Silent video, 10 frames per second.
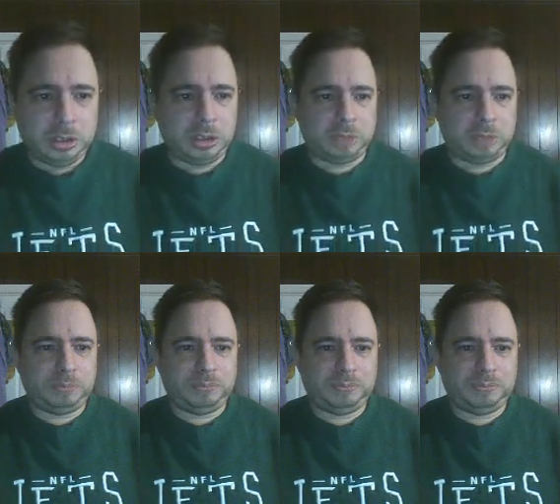Uh,
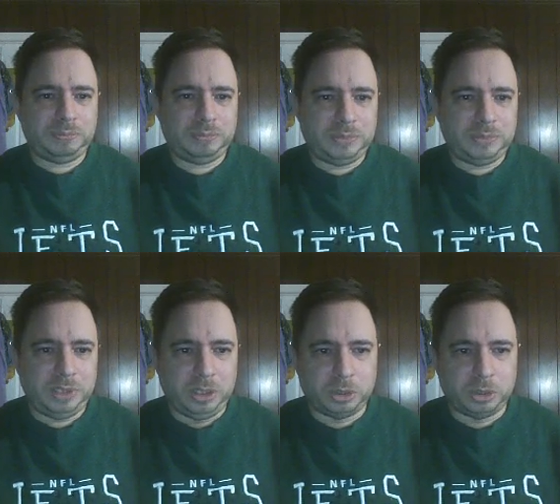
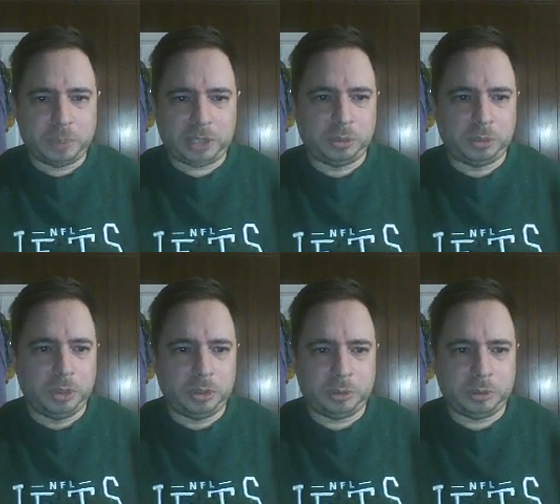he goes back to
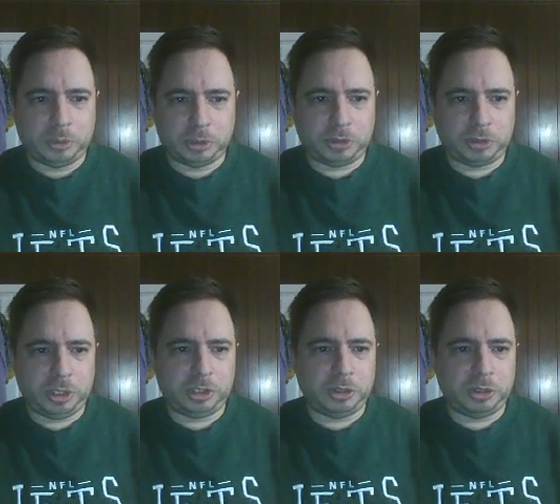work with some
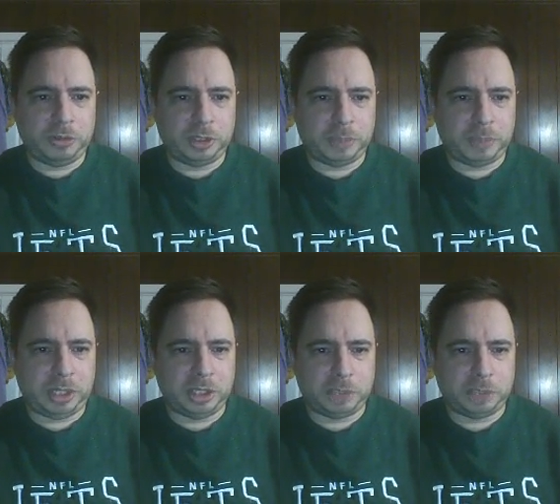strikes. Trey fires
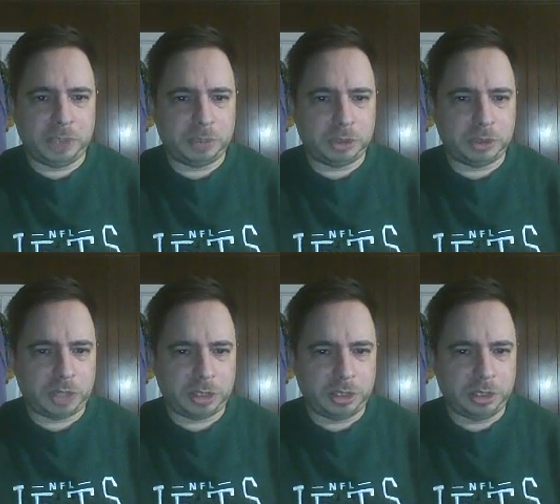back, hits a basement
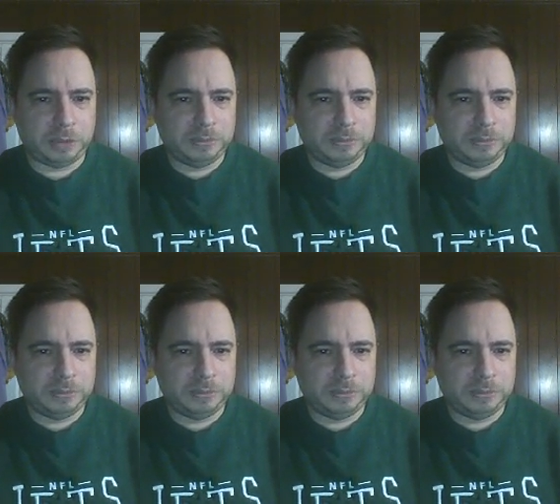drop kick.